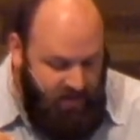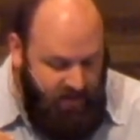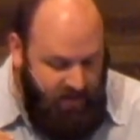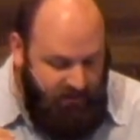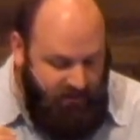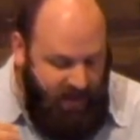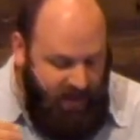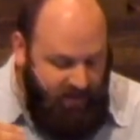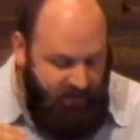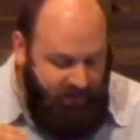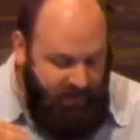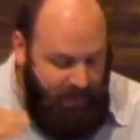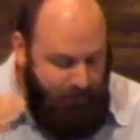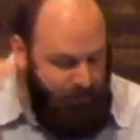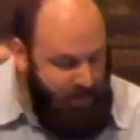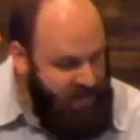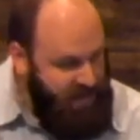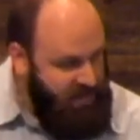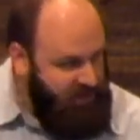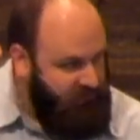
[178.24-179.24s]
they
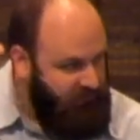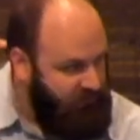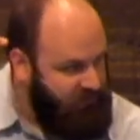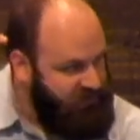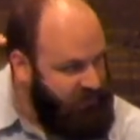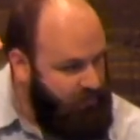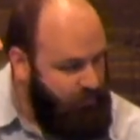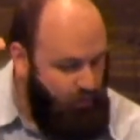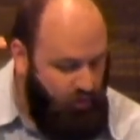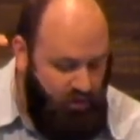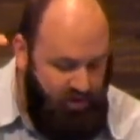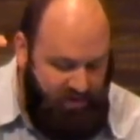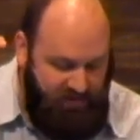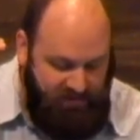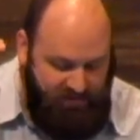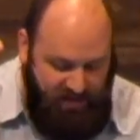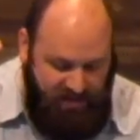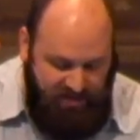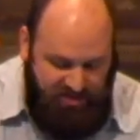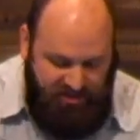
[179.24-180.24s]
peak. For some
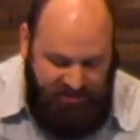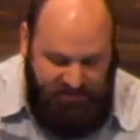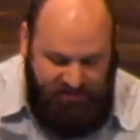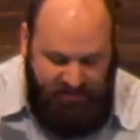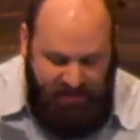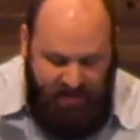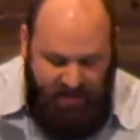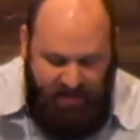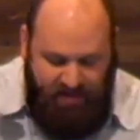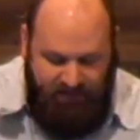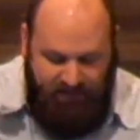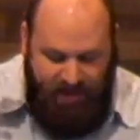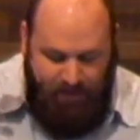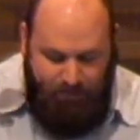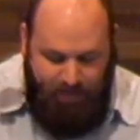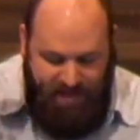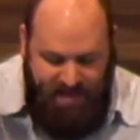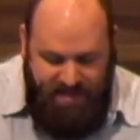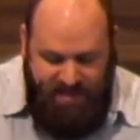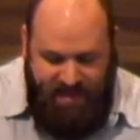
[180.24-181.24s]
organizations, they
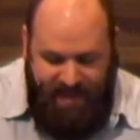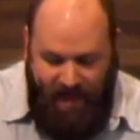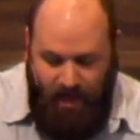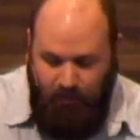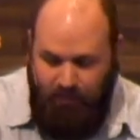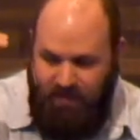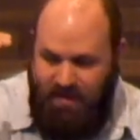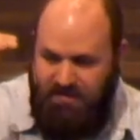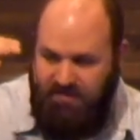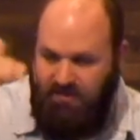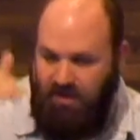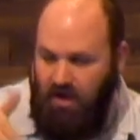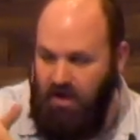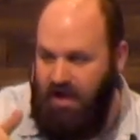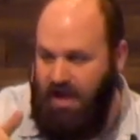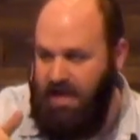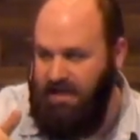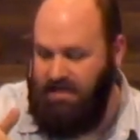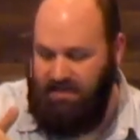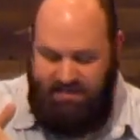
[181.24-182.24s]
peak out, they
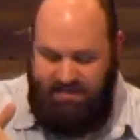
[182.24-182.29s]
start heading